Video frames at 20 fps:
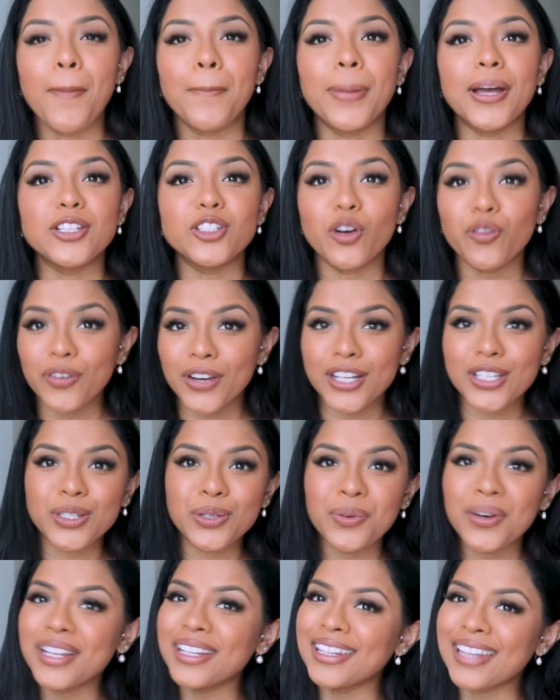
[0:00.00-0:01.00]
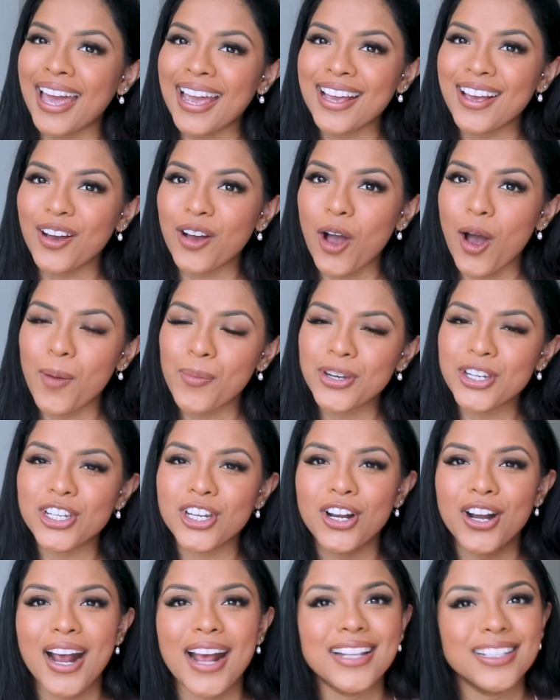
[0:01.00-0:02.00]
But don't forget to like, comment,
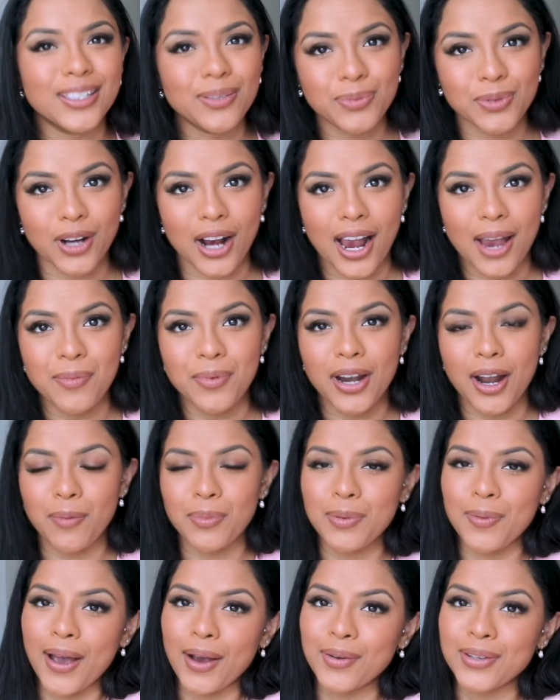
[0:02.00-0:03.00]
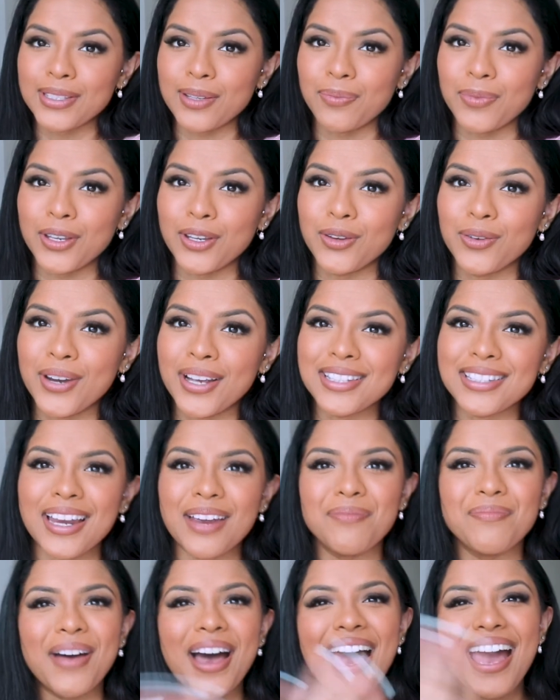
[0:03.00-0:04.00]
share, and subscribe and I'll be back with something new next
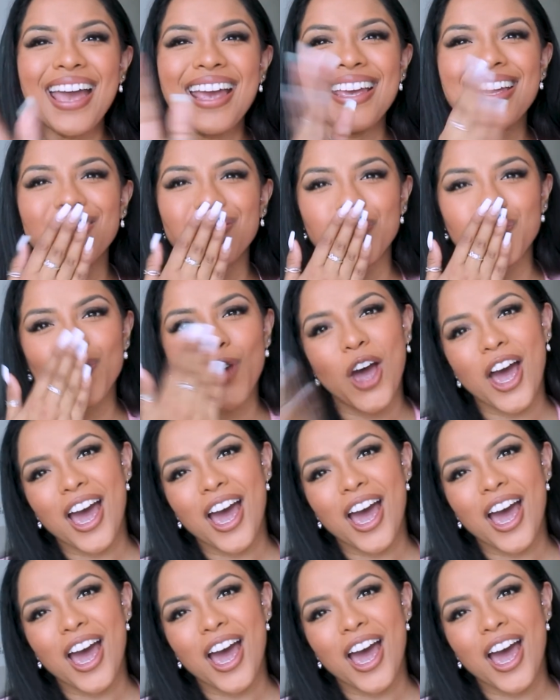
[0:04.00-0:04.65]
time. Bye!